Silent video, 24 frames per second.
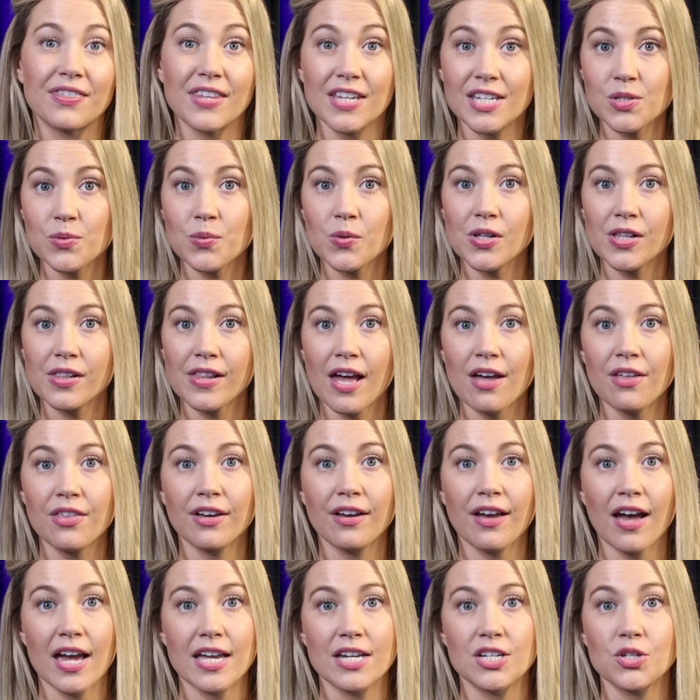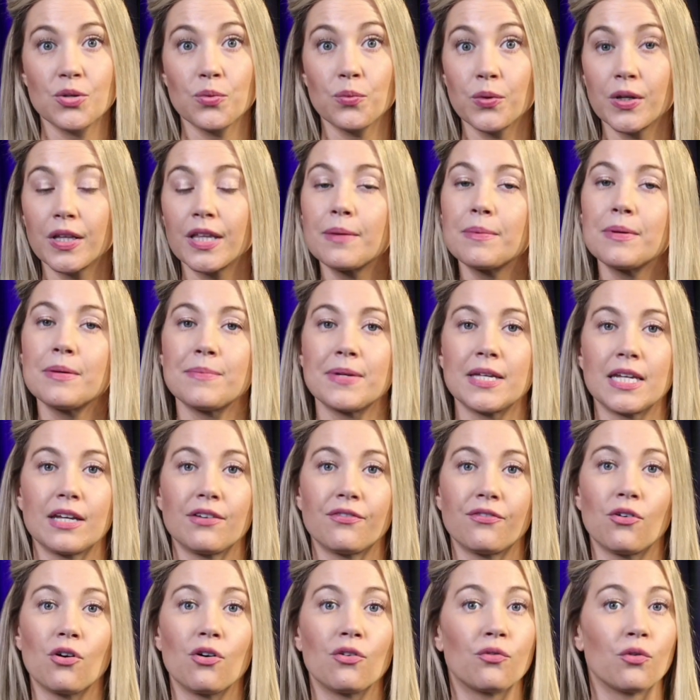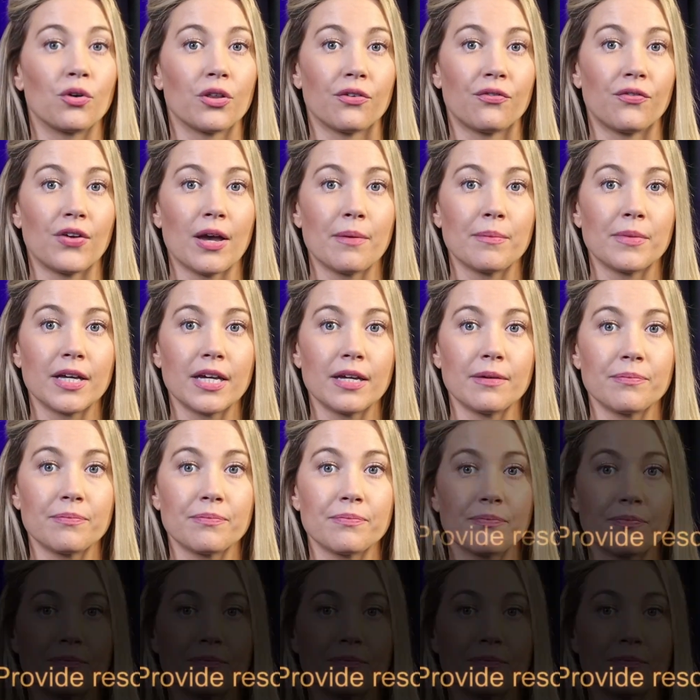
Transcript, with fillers: This will allow the guide to really be meaningful for the family.